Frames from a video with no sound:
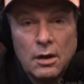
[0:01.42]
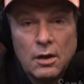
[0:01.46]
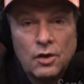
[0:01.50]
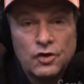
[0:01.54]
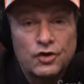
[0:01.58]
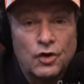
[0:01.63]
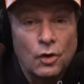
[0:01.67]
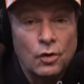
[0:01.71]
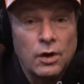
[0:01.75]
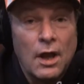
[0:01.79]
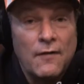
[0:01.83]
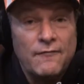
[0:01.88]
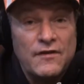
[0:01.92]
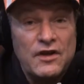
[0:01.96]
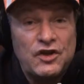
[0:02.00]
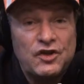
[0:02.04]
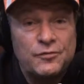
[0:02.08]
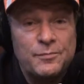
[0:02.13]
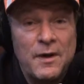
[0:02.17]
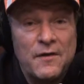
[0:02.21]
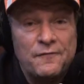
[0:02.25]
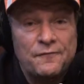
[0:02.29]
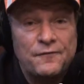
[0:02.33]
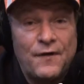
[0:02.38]
So Lovie
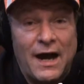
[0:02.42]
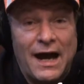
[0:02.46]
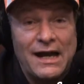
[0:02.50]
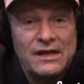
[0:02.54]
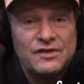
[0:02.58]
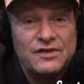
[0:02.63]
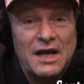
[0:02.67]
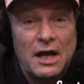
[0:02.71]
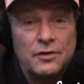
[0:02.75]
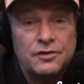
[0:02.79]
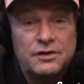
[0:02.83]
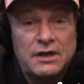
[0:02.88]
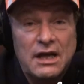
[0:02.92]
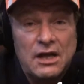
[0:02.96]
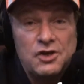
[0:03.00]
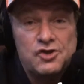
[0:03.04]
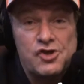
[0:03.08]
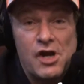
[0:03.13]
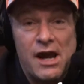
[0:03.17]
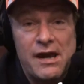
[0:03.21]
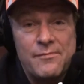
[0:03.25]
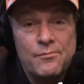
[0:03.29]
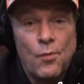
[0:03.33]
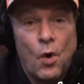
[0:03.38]
Smith finds out
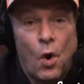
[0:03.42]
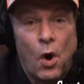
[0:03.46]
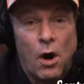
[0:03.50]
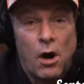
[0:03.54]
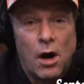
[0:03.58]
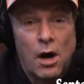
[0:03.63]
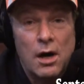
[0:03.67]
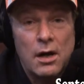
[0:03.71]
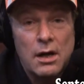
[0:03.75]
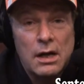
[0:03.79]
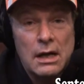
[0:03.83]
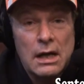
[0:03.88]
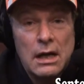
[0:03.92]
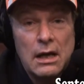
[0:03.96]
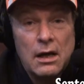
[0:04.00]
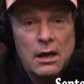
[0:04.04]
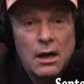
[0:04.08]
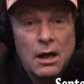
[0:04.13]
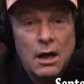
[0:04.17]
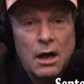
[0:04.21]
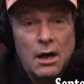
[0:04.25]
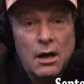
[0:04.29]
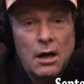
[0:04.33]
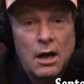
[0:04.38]
DJ Moore
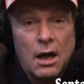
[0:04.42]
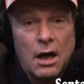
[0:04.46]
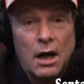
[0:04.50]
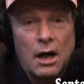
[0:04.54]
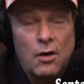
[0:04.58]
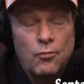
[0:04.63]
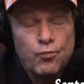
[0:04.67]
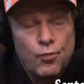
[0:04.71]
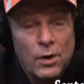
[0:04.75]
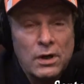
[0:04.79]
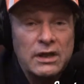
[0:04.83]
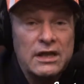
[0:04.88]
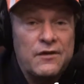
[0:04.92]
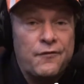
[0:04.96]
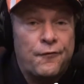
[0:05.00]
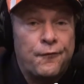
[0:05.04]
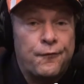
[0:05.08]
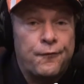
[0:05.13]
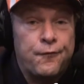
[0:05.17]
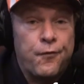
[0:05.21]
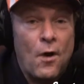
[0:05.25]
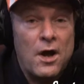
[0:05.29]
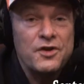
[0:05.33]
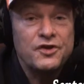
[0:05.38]
really
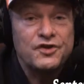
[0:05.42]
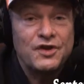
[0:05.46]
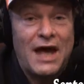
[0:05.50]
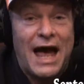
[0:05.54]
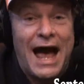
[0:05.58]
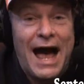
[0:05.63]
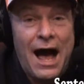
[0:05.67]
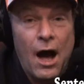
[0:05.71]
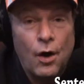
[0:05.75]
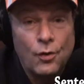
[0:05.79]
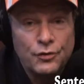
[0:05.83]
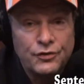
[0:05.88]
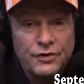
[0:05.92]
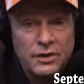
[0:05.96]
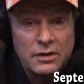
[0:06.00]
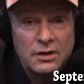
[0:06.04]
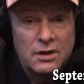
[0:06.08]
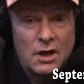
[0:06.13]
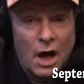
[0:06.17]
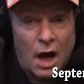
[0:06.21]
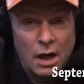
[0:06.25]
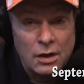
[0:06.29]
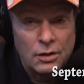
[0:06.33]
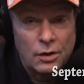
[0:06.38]
fronts out
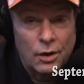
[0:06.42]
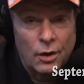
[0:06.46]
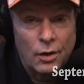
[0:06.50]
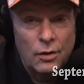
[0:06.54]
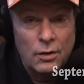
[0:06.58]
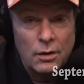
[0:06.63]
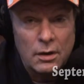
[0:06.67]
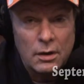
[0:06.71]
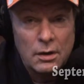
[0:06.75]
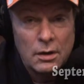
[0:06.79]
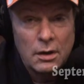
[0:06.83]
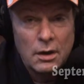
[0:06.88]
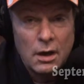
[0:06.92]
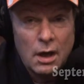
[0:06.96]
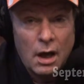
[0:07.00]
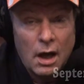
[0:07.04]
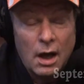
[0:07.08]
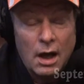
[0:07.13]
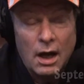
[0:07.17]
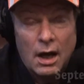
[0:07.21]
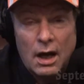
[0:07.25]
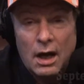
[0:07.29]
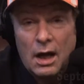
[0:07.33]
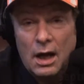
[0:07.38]
Cutler
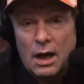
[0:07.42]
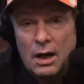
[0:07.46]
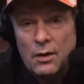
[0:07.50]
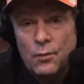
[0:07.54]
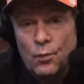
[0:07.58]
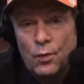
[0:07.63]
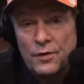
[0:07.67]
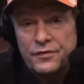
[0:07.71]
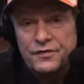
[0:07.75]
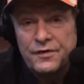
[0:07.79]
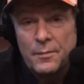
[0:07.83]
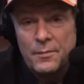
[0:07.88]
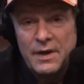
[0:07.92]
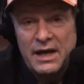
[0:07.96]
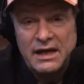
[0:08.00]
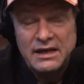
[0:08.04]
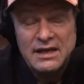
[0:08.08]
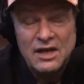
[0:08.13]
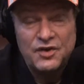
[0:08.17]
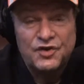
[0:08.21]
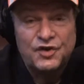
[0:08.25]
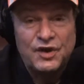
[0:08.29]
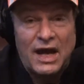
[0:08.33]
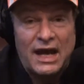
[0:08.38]
with the
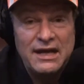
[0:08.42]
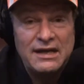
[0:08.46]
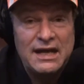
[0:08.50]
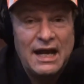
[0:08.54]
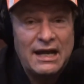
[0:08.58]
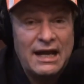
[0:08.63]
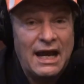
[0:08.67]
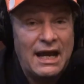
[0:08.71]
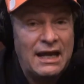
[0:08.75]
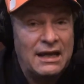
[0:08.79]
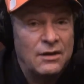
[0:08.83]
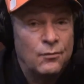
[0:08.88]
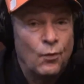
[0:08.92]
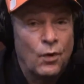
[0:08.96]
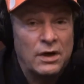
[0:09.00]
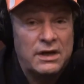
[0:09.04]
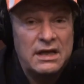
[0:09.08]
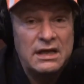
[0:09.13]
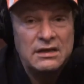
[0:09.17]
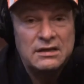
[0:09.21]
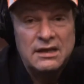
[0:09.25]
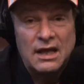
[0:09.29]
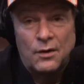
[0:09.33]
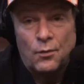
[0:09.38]
media saying that, hey, what
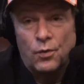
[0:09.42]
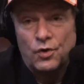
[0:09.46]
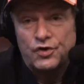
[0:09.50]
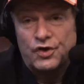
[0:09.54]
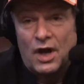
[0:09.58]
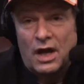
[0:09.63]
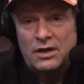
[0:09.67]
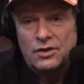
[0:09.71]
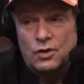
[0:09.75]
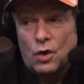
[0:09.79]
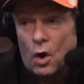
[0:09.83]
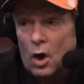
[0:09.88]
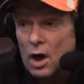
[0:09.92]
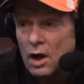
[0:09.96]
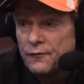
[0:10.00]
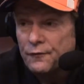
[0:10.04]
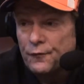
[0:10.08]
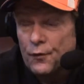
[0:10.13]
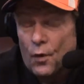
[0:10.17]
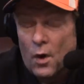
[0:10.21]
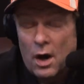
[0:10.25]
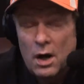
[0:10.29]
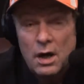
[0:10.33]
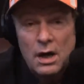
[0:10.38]
he did was uncalled
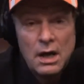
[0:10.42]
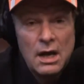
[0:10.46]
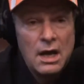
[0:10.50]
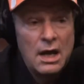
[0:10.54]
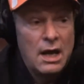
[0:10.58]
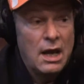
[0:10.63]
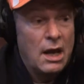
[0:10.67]
for.